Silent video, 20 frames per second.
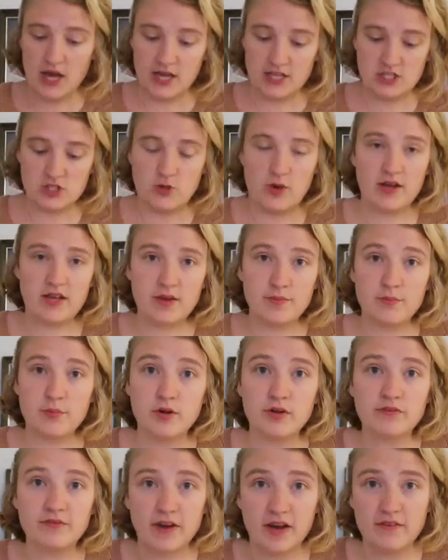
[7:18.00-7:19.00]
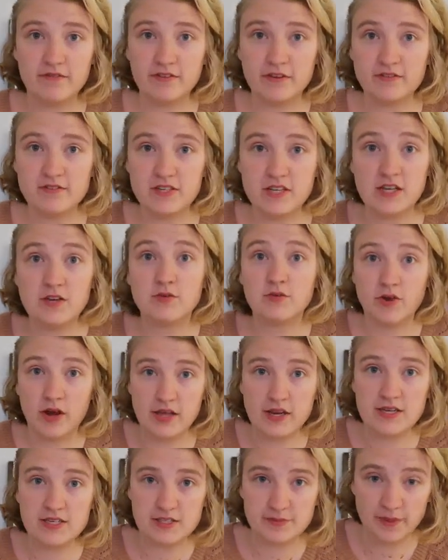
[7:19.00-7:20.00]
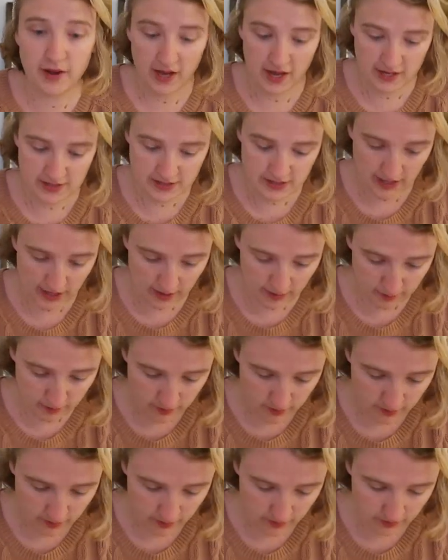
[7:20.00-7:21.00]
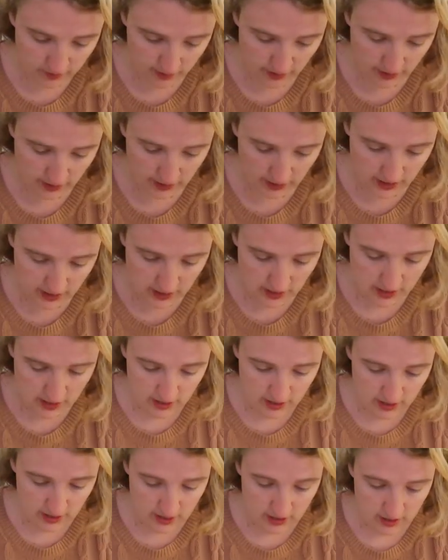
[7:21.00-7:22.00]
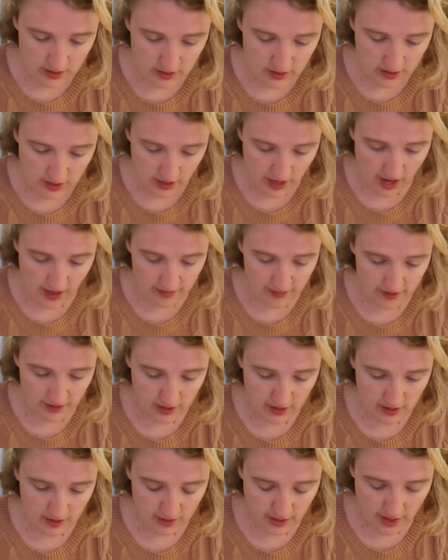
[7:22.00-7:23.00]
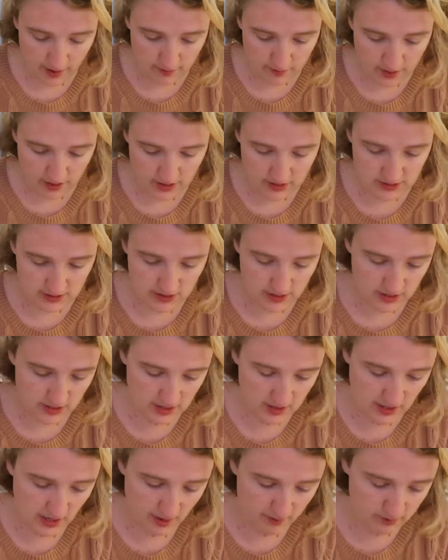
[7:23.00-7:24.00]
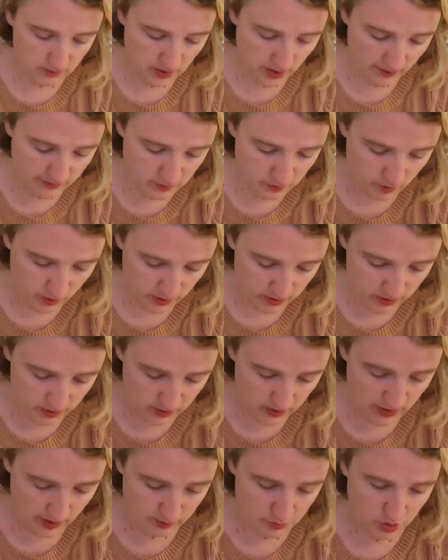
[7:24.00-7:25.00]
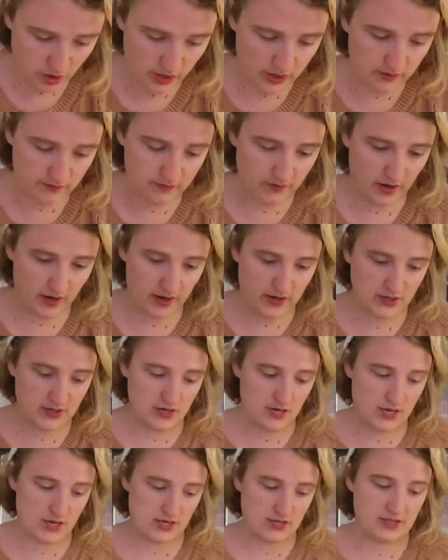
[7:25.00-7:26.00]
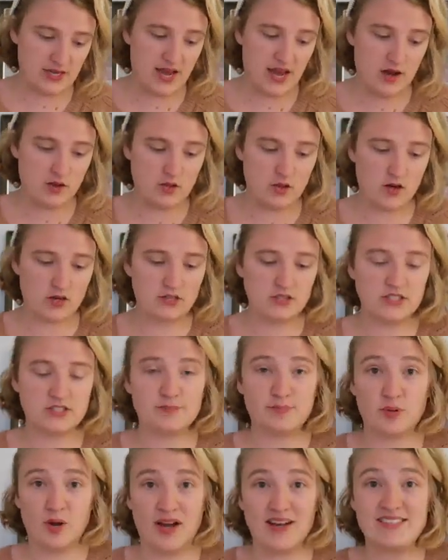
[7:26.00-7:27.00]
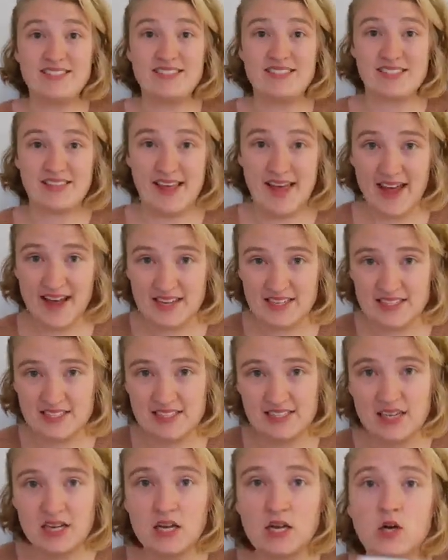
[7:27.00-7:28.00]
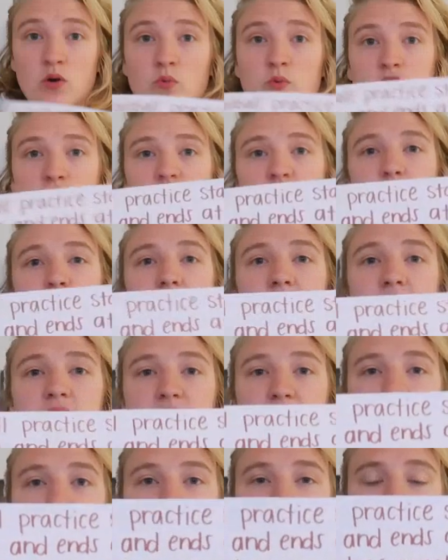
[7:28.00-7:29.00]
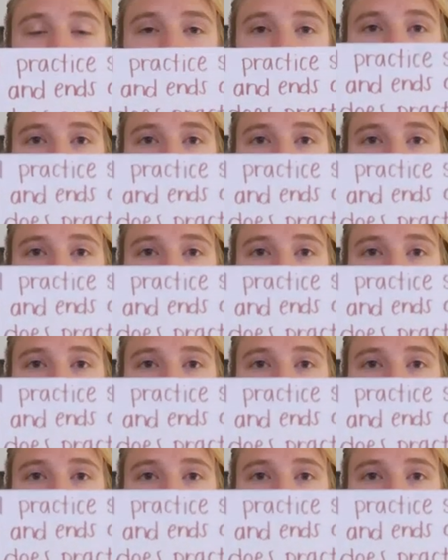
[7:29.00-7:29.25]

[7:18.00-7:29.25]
and so I can put 5:15 right into my end time, okay? And then that means the thing that I'm left with, the thing that I'm trying to find, is how long does practice last, which is my elapsed